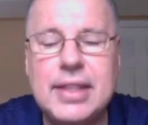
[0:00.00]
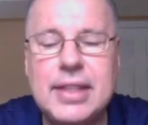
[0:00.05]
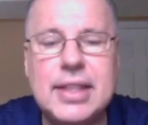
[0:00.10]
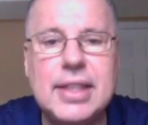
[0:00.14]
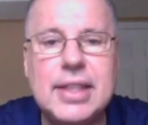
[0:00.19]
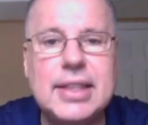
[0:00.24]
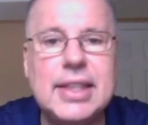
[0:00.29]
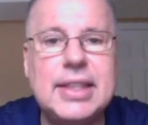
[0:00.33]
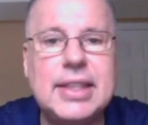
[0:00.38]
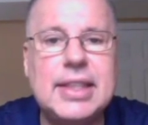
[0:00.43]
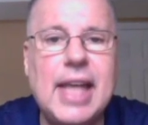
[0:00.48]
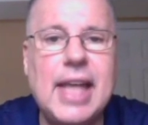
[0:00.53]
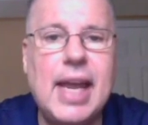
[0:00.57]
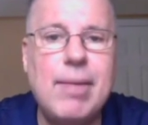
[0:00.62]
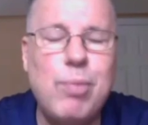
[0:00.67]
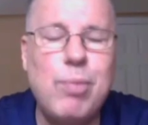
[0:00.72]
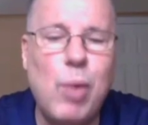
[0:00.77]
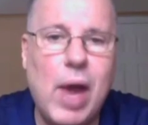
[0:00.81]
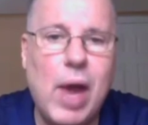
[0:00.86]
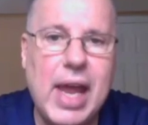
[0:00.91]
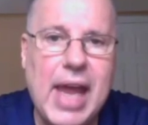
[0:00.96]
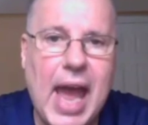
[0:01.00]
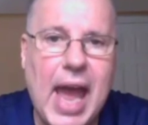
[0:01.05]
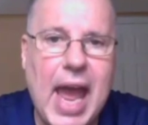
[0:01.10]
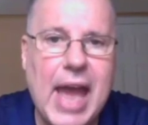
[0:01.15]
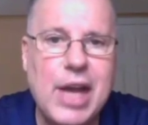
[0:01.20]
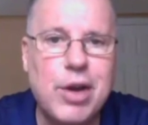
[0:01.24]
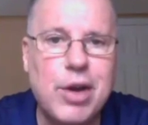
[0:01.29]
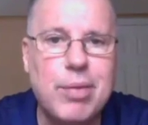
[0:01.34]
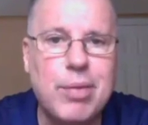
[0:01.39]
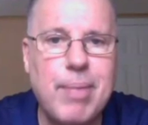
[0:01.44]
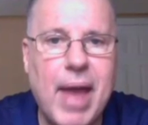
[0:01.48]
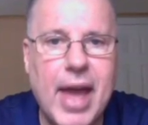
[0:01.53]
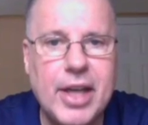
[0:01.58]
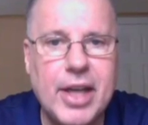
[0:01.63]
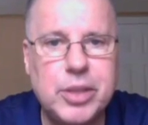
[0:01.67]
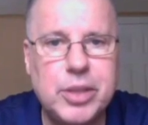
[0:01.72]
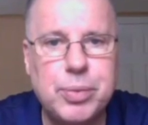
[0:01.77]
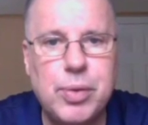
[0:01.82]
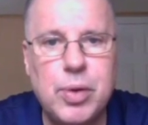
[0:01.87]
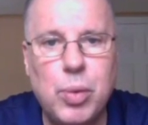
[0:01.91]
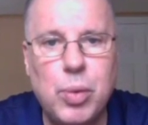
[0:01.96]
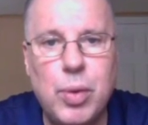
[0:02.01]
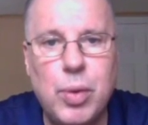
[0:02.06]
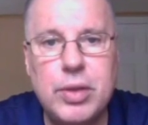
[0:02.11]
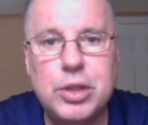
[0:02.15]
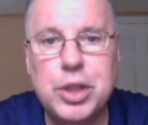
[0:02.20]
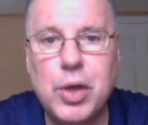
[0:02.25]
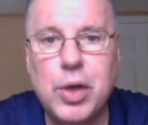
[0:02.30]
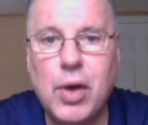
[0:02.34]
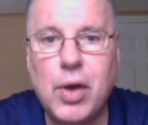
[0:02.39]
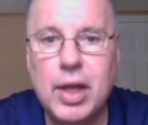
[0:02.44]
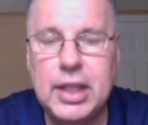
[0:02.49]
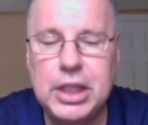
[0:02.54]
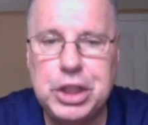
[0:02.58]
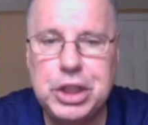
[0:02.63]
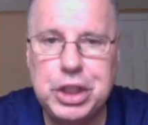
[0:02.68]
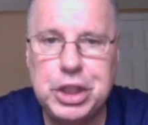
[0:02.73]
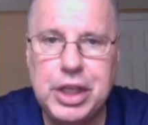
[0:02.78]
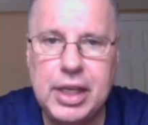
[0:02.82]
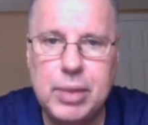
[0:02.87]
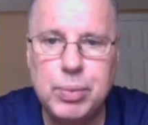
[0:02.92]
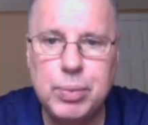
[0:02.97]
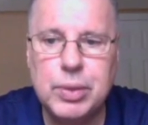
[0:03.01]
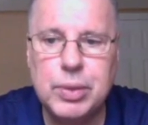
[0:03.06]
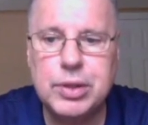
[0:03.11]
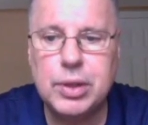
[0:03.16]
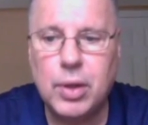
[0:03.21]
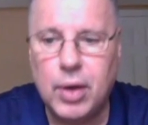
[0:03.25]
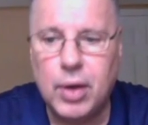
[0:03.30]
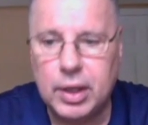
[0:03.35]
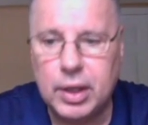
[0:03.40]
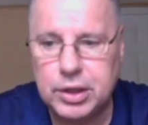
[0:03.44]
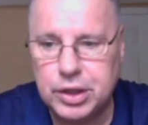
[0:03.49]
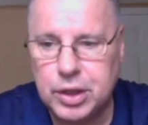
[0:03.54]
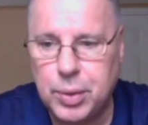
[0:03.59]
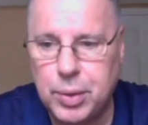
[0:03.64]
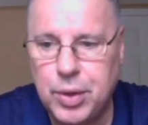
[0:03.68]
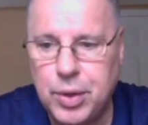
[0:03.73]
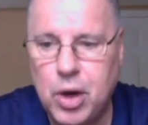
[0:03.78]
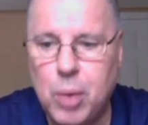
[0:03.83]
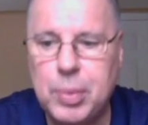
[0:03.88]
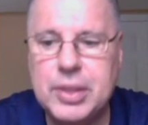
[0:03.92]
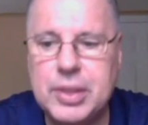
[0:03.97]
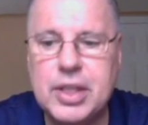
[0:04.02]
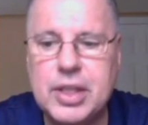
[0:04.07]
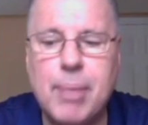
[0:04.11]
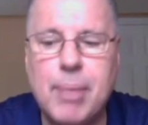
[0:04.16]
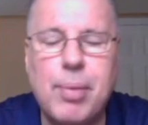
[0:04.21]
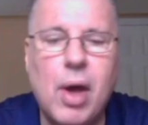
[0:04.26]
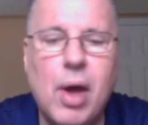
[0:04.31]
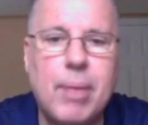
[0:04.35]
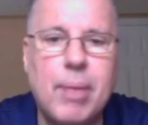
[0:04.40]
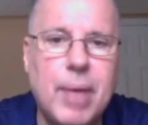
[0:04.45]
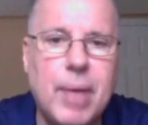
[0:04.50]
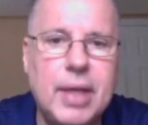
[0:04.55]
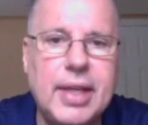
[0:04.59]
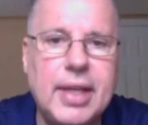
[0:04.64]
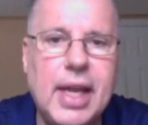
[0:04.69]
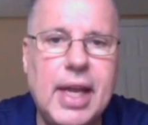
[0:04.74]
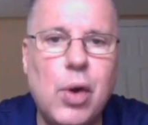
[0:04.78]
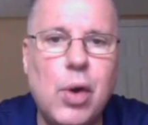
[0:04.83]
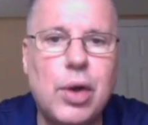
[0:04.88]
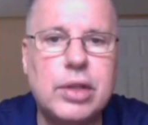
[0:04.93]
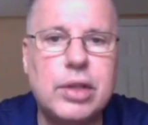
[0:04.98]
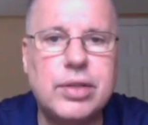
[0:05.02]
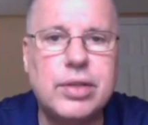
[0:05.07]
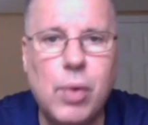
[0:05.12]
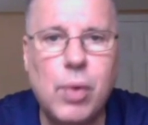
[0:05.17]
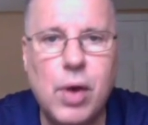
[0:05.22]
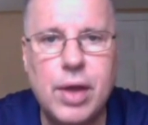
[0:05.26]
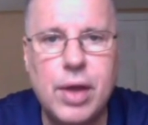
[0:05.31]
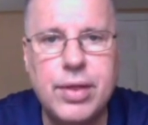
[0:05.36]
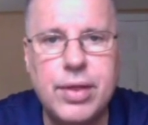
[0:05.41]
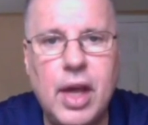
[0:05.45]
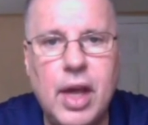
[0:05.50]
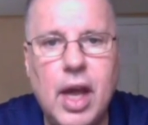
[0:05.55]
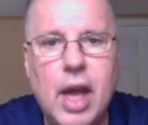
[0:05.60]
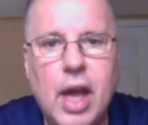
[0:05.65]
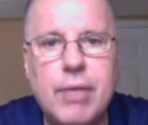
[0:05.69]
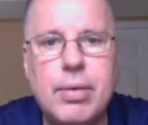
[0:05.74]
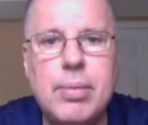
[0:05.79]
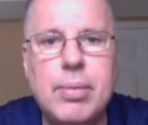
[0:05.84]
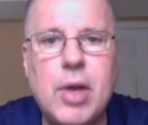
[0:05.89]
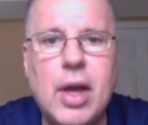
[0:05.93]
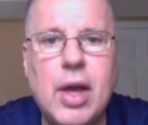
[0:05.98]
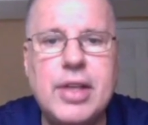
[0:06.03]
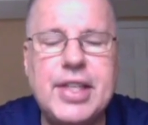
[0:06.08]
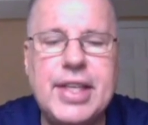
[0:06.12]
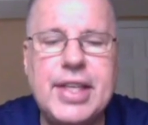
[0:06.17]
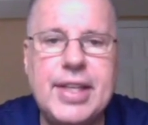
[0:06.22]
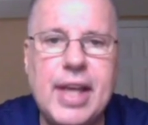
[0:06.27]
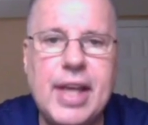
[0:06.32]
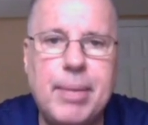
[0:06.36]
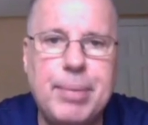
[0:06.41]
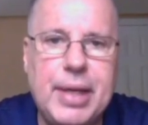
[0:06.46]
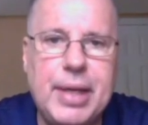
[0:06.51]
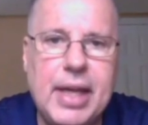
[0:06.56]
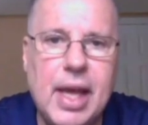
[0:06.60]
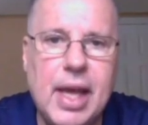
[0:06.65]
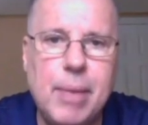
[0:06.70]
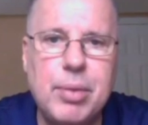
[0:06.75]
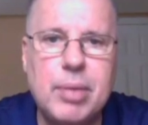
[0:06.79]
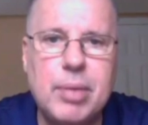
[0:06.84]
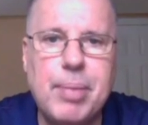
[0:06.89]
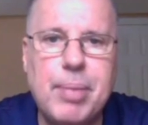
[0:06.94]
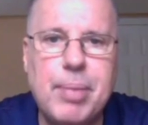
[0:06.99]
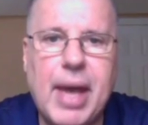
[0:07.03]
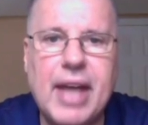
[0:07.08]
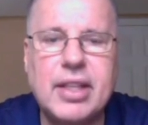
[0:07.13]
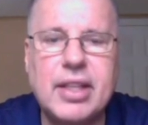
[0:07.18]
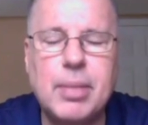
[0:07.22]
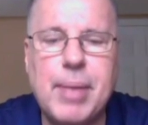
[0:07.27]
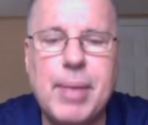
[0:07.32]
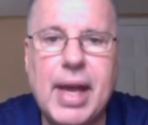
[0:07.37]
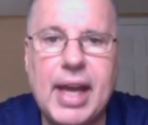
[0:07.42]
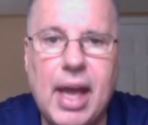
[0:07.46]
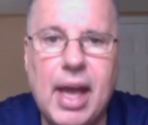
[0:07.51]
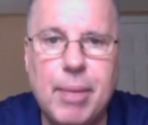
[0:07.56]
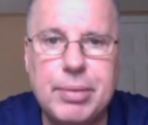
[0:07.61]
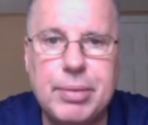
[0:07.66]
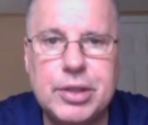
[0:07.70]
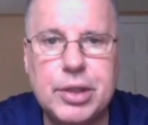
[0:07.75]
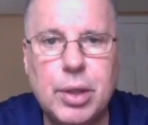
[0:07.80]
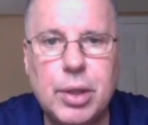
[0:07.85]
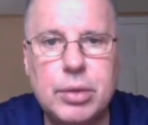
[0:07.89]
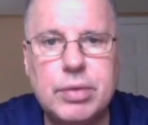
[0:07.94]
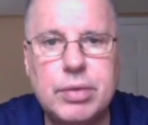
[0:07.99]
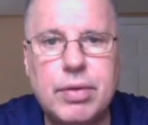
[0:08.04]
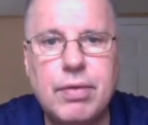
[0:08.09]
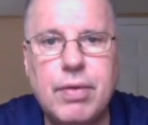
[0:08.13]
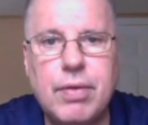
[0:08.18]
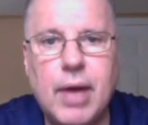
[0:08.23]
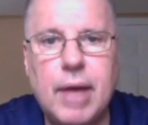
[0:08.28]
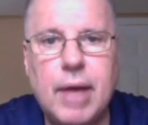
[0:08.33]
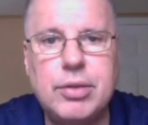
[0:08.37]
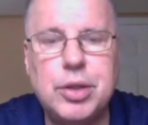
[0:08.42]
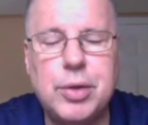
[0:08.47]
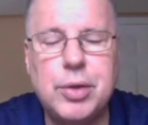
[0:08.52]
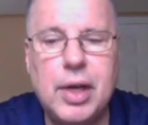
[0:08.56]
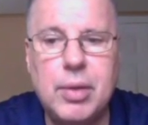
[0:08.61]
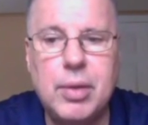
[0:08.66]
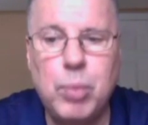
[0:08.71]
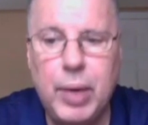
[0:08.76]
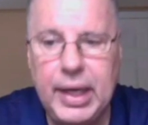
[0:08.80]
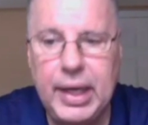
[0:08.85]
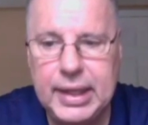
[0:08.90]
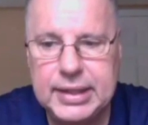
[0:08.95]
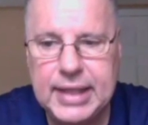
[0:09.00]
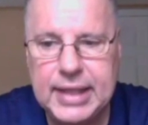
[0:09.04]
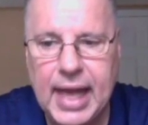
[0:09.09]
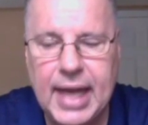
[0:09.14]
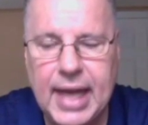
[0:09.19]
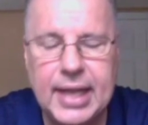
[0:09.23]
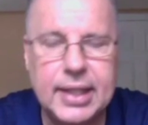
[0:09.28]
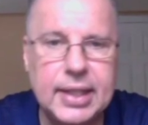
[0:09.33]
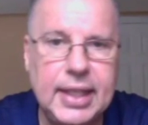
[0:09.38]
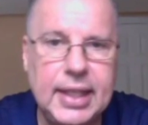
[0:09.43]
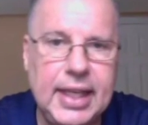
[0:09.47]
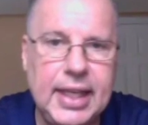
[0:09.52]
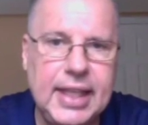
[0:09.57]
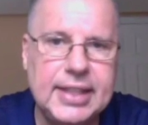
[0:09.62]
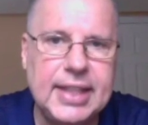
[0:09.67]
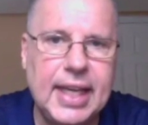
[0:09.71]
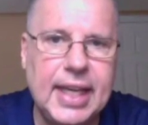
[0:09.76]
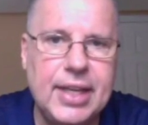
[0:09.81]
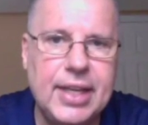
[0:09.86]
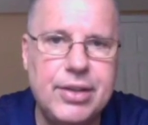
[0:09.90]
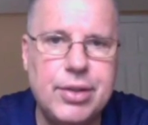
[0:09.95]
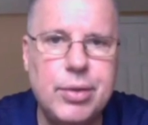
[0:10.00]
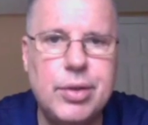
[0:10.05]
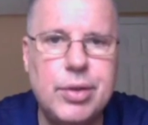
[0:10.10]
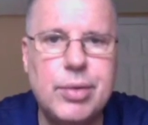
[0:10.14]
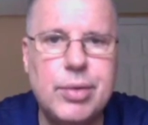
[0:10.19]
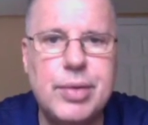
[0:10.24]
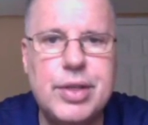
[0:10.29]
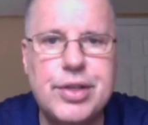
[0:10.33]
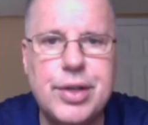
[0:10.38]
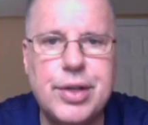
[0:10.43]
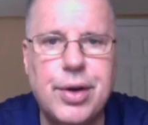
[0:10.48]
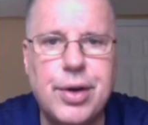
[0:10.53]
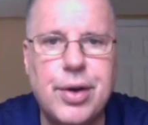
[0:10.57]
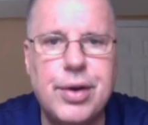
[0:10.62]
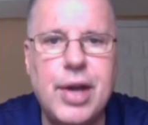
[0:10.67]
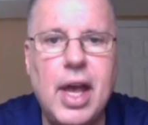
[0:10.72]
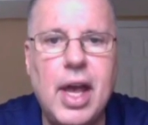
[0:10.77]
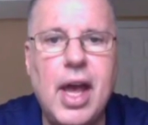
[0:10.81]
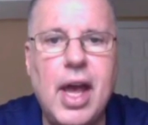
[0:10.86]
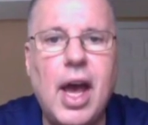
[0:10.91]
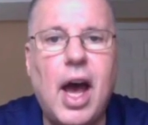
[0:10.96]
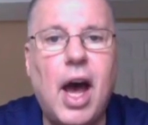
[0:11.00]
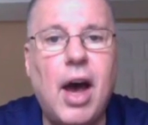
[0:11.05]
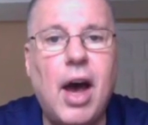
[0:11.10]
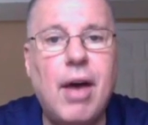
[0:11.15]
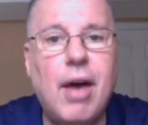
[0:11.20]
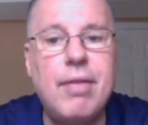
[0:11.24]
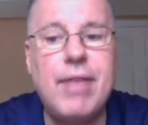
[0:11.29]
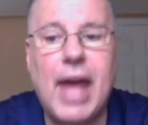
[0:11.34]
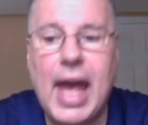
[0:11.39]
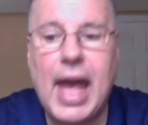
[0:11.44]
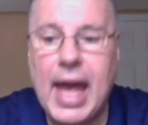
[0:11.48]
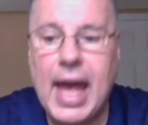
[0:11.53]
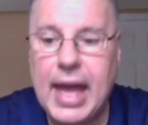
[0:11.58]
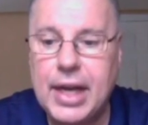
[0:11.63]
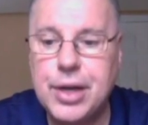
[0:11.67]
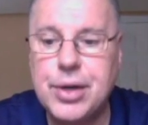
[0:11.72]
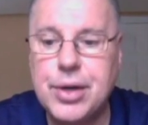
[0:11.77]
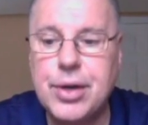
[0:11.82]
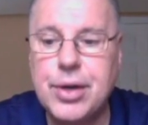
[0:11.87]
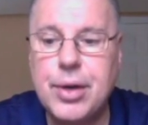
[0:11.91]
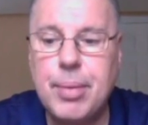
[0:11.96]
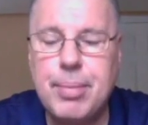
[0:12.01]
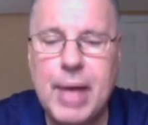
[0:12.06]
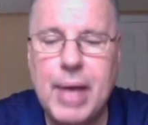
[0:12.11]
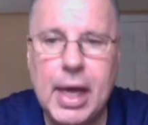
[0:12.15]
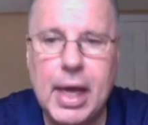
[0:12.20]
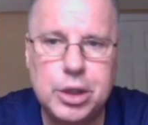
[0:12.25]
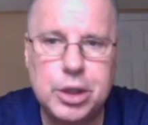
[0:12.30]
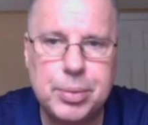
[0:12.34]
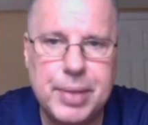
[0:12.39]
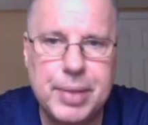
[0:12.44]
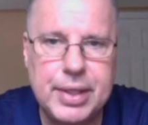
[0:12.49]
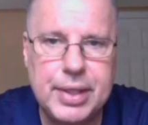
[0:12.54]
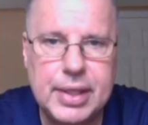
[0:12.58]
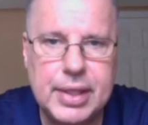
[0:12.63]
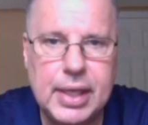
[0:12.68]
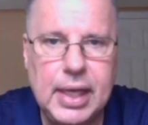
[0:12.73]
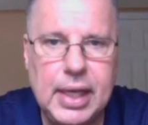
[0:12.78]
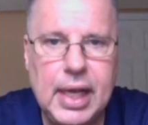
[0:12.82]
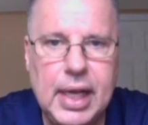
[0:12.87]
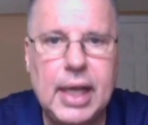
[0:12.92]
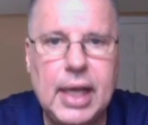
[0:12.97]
This is the same way Anger Management with Charlie Sheen was launched. So it opens up on Monday, August 4th from 9 to 10 p.m. with back-to-back episodes for 5 straight weeks, and it leads into the return of Anger Management.